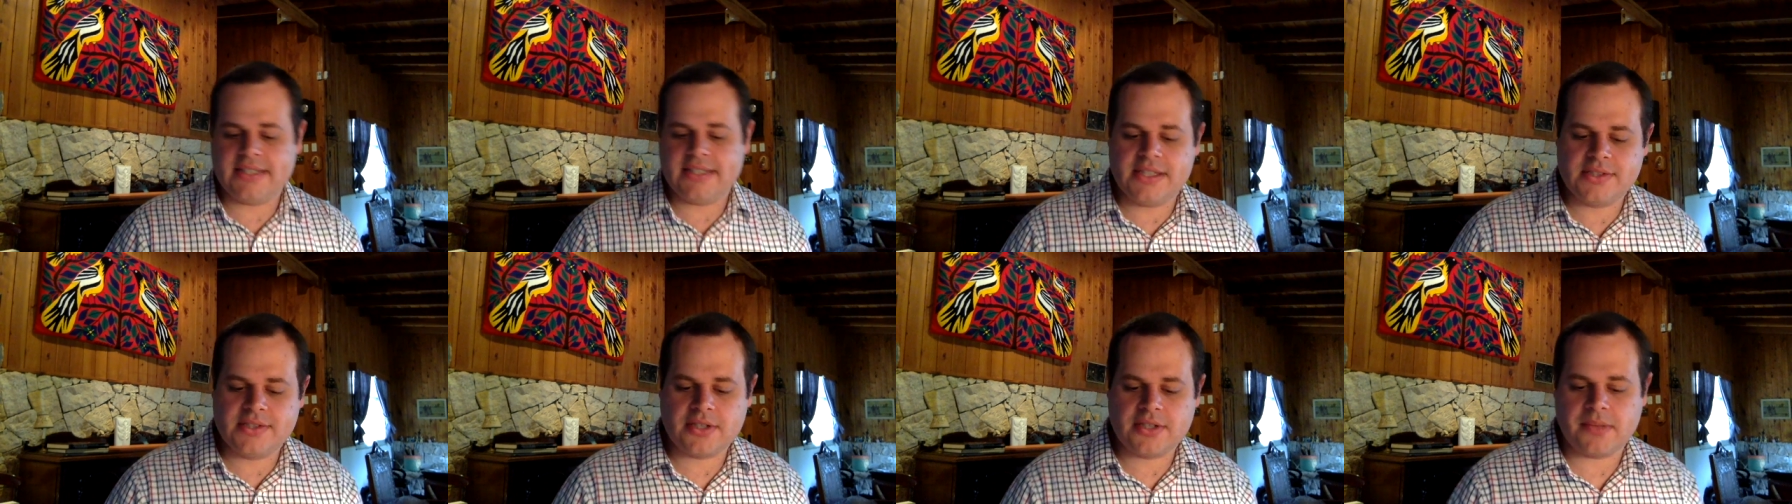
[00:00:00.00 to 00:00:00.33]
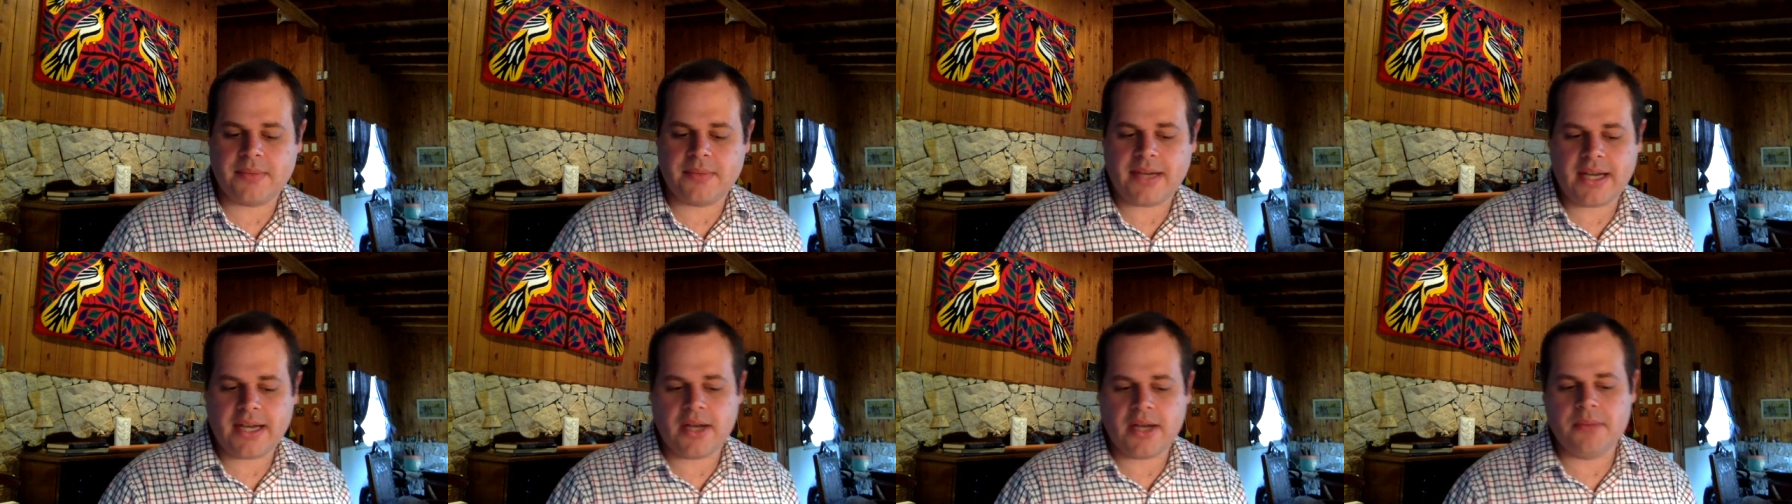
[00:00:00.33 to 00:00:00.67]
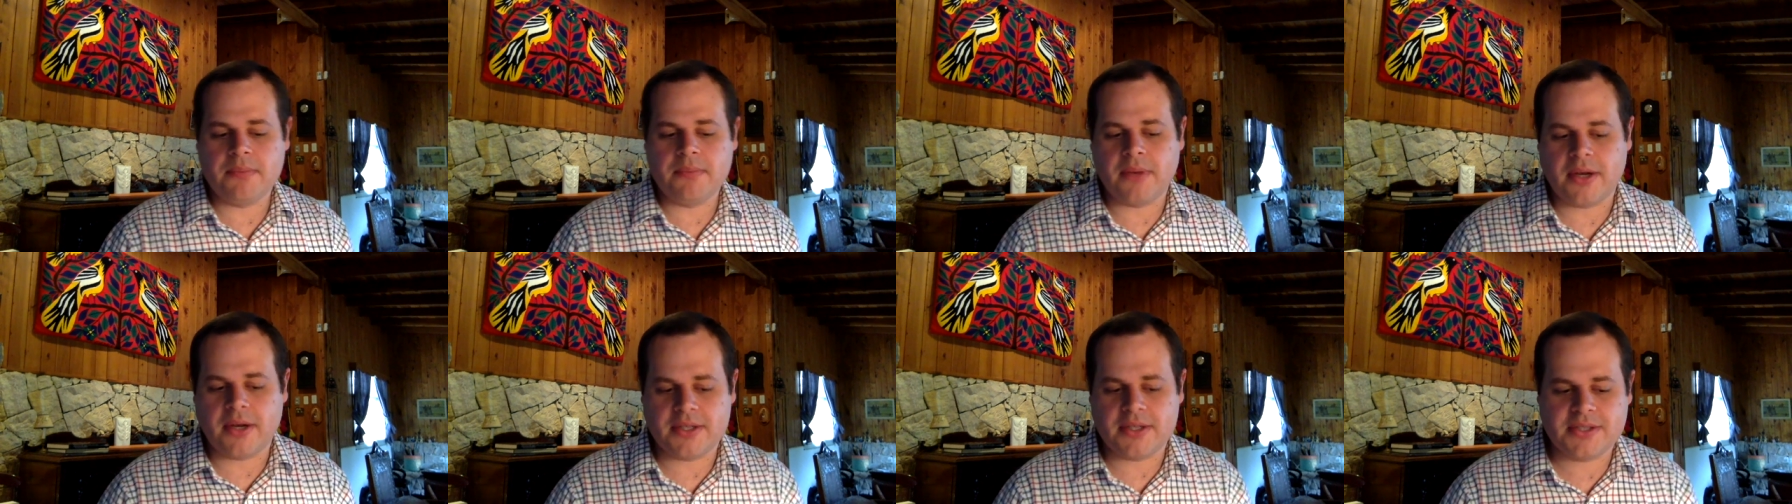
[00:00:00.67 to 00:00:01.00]
it somehow
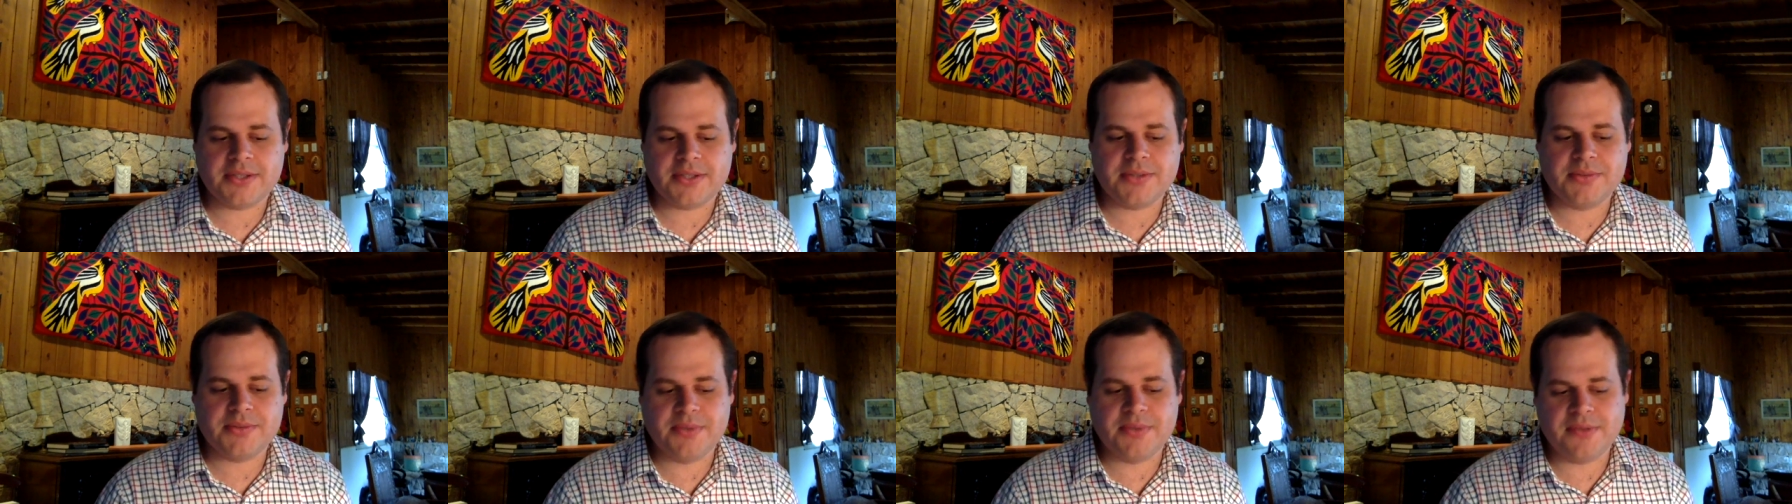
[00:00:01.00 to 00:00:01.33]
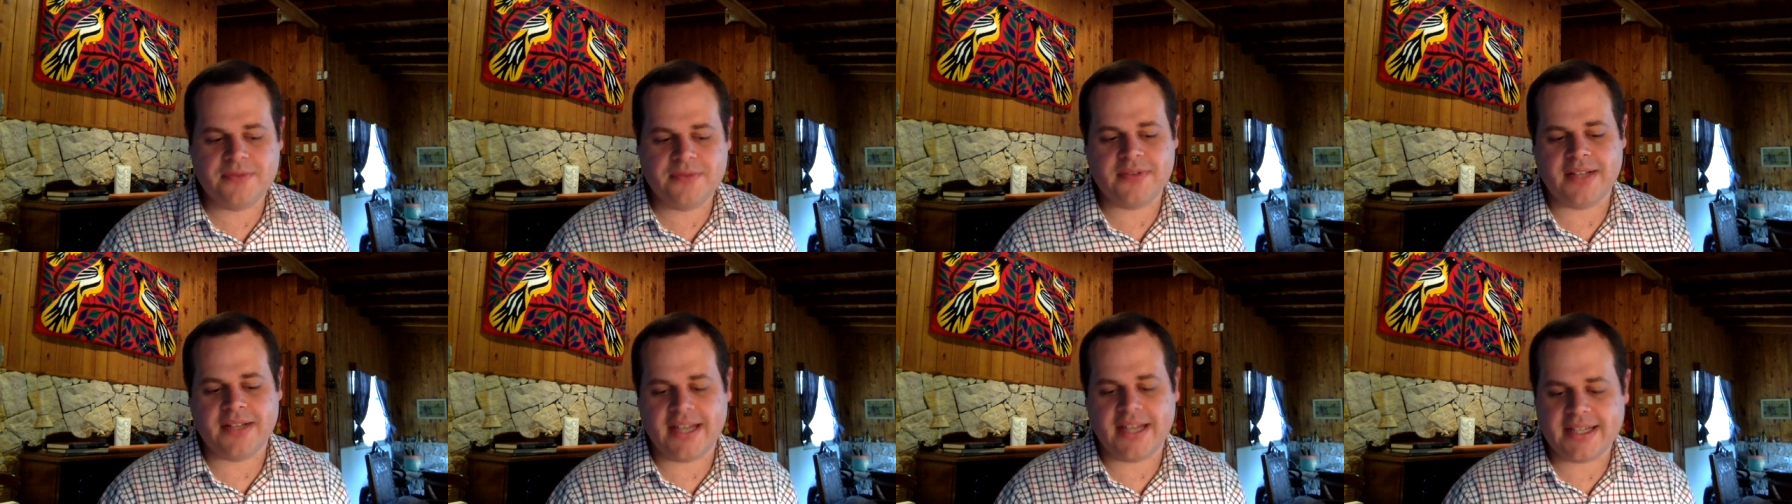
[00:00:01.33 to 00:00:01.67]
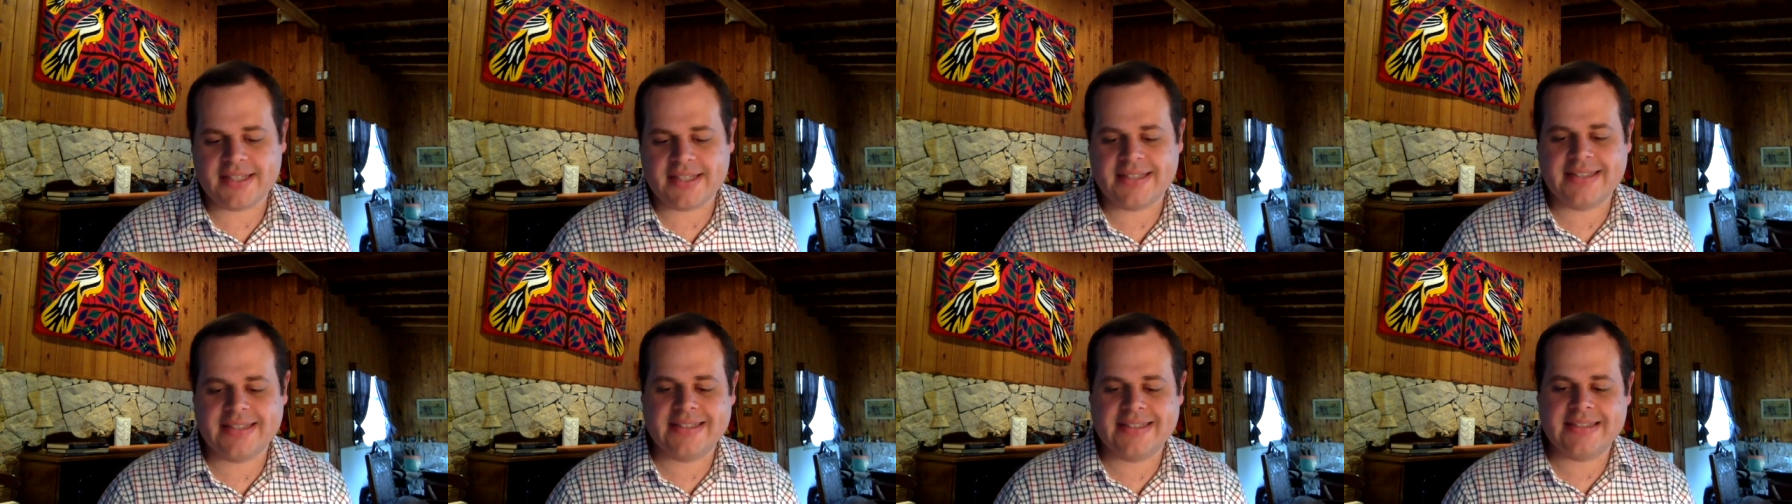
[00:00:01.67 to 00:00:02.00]
must
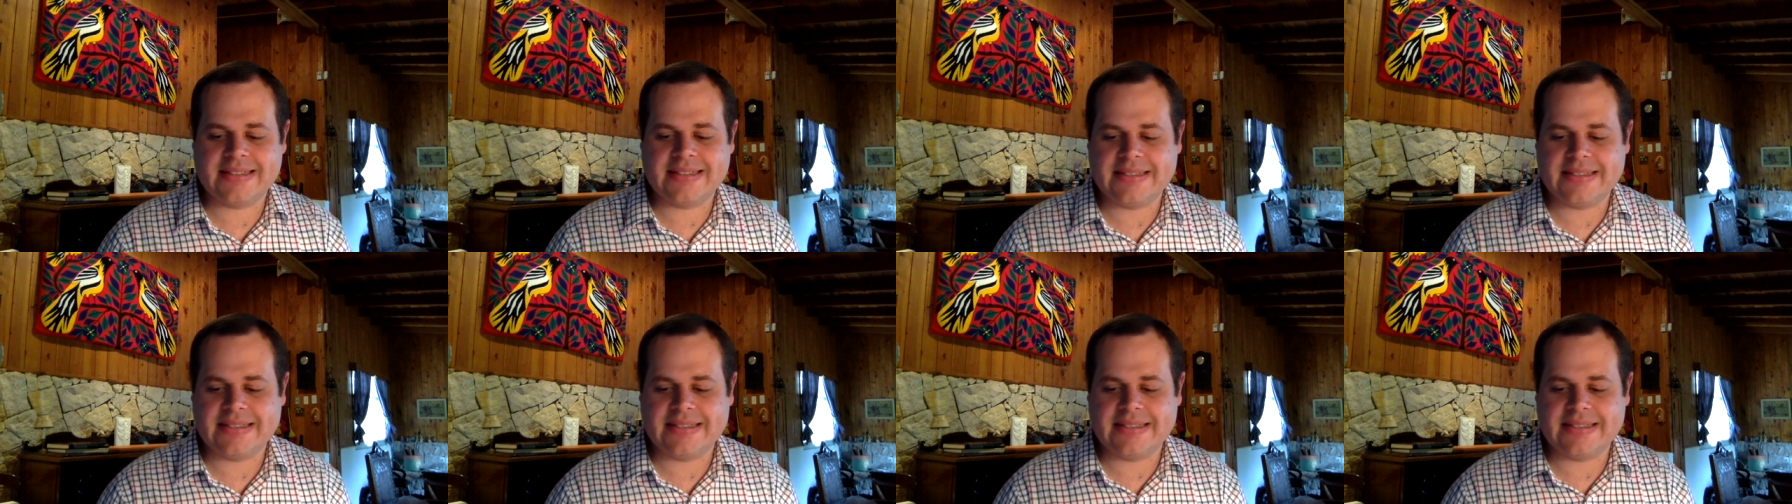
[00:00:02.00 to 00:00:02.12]
reflect